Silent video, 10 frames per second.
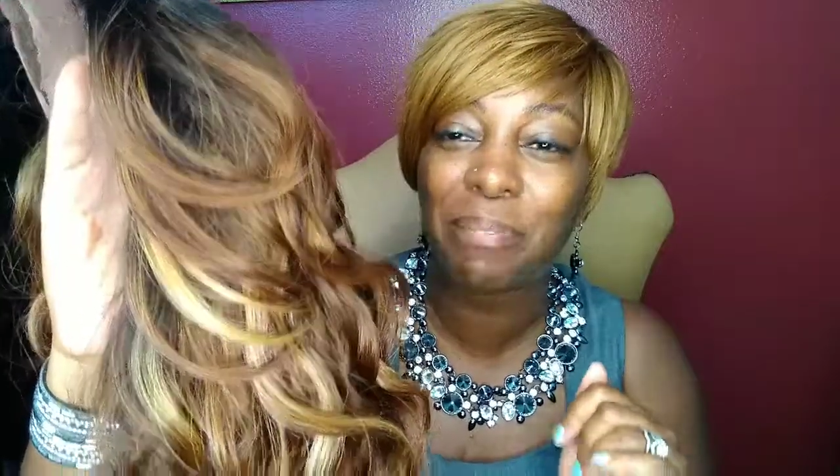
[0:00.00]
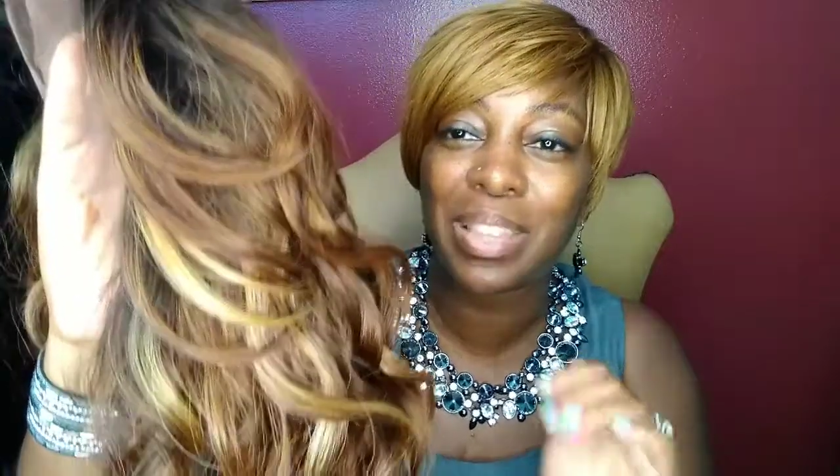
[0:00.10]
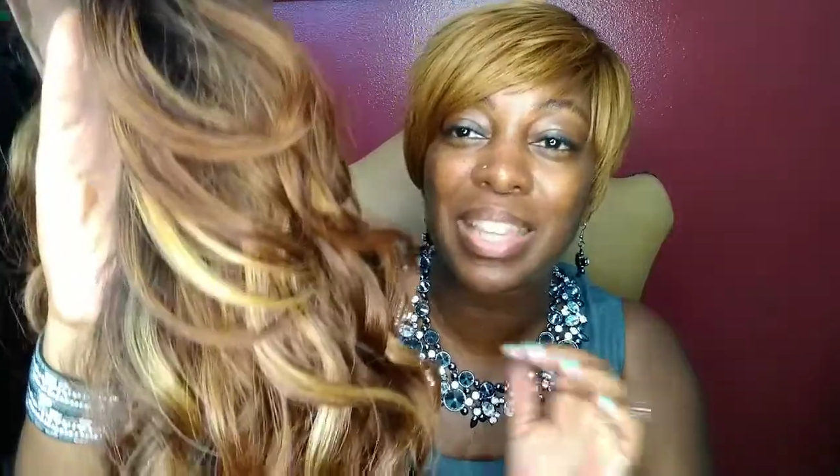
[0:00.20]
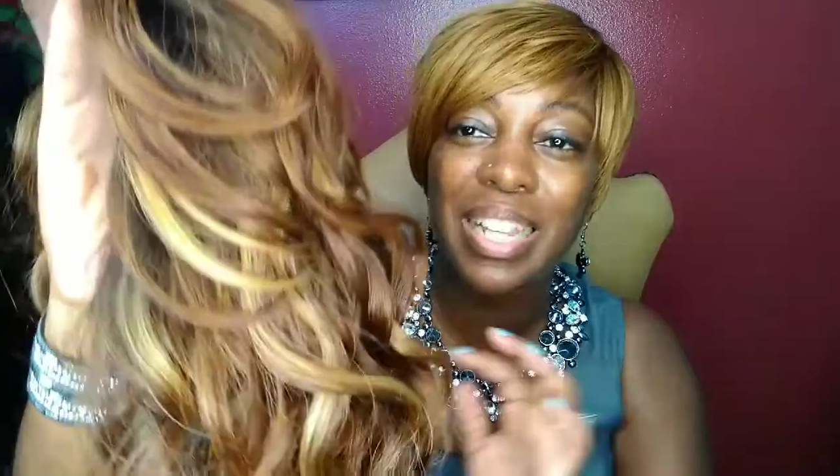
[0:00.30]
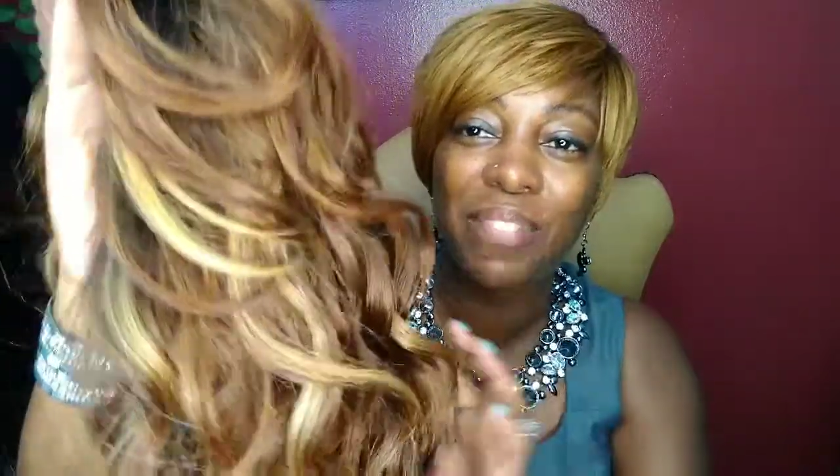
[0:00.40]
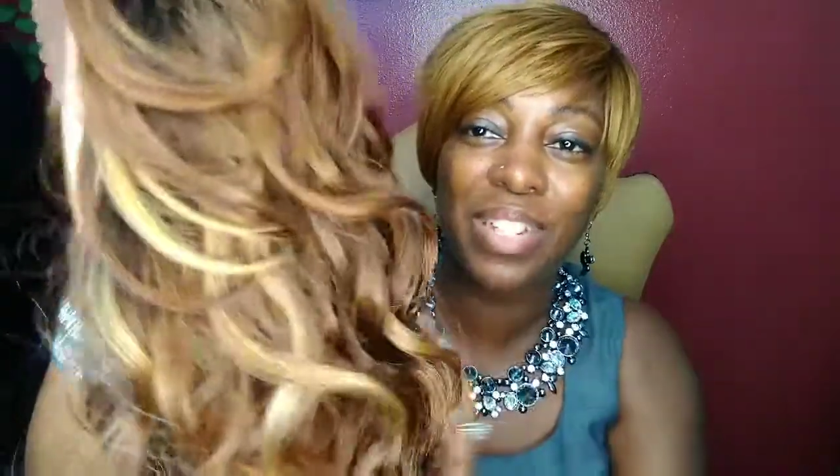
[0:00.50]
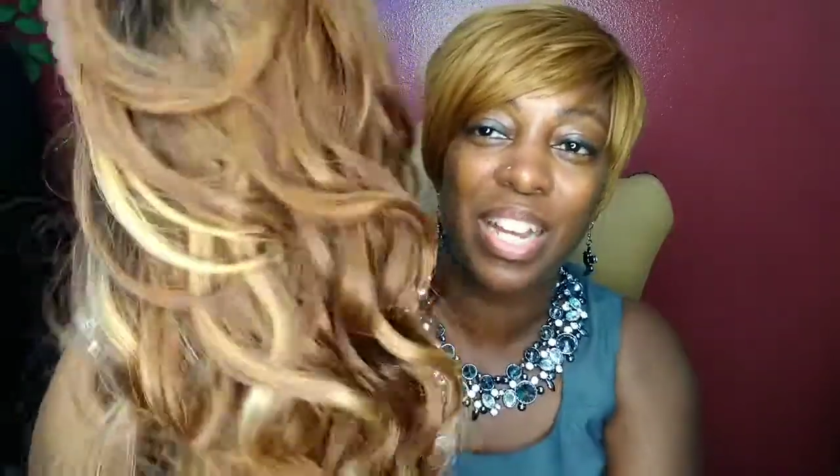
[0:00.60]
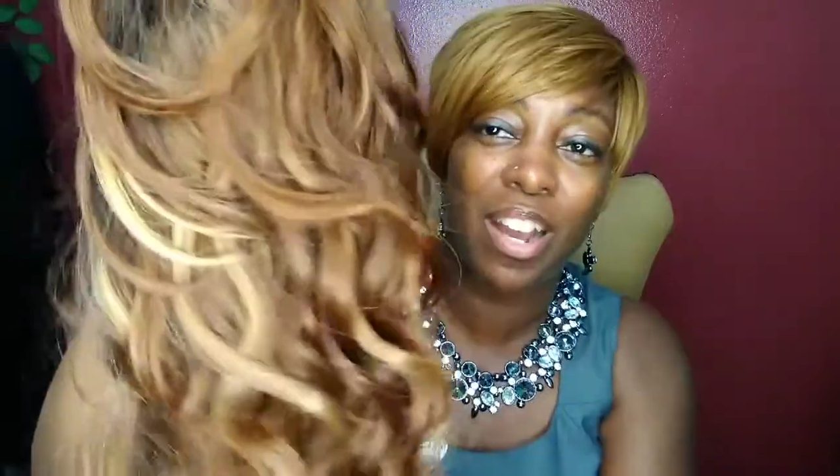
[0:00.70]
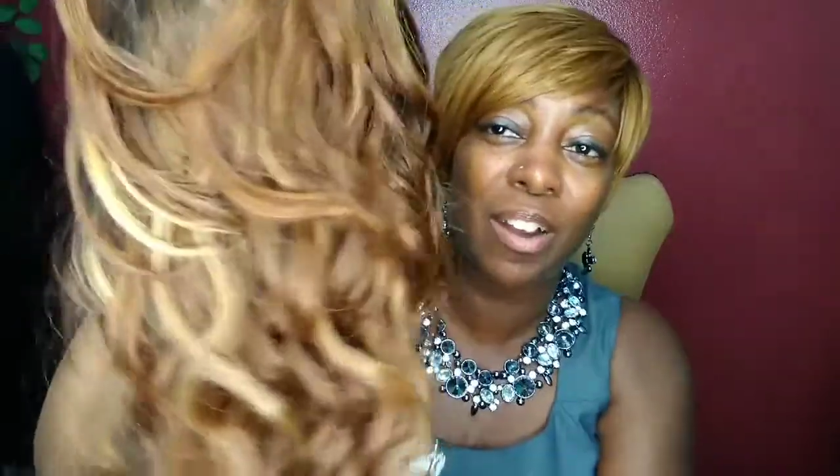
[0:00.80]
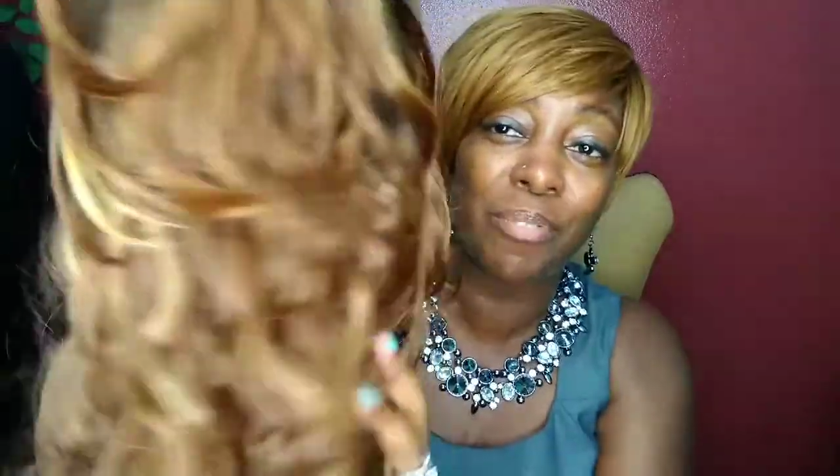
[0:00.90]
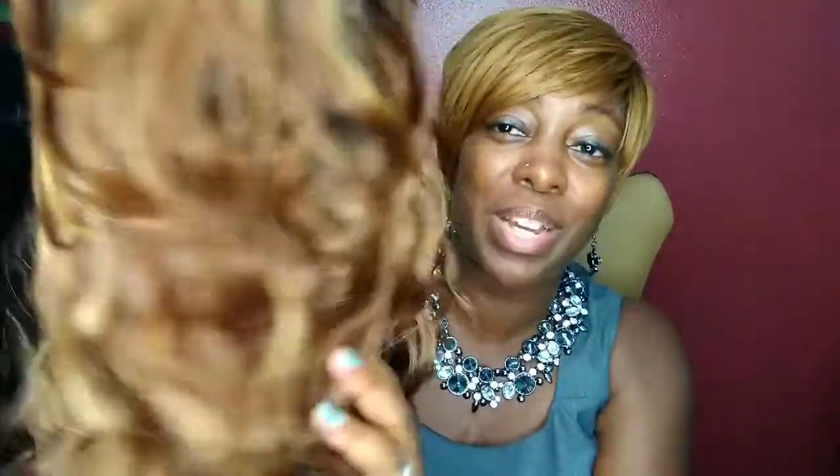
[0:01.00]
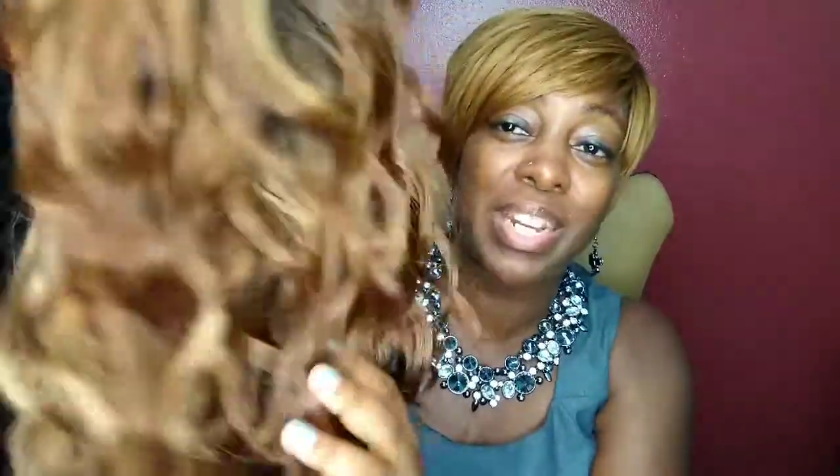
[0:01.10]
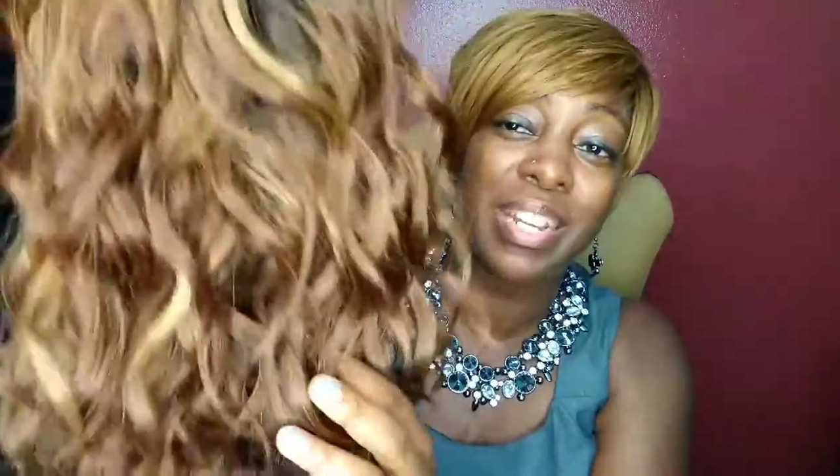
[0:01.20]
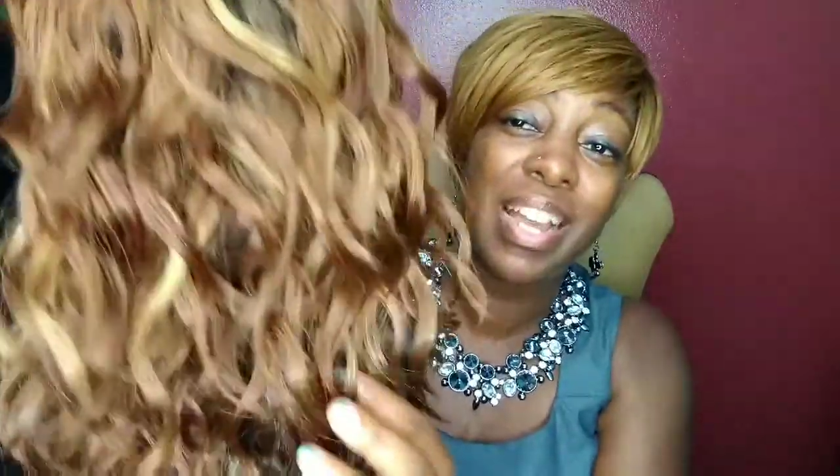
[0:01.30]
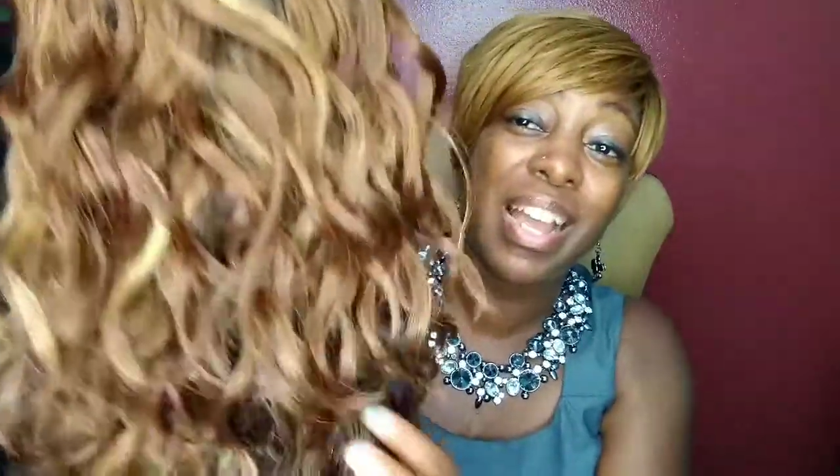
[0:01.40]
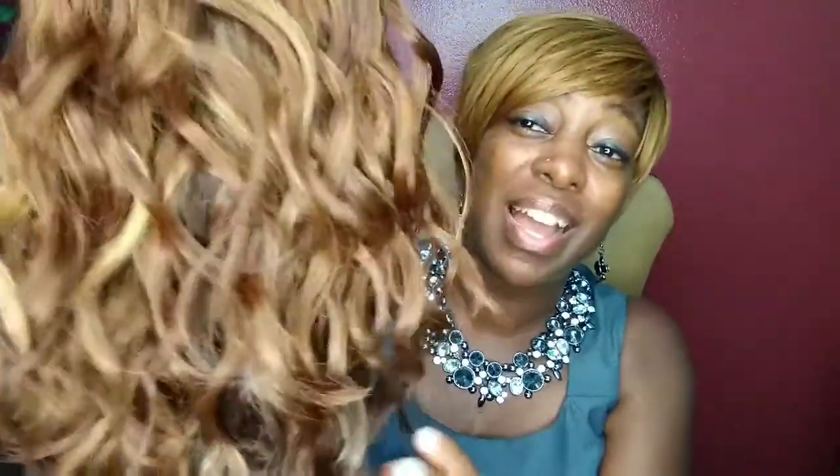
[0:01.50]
loving it already.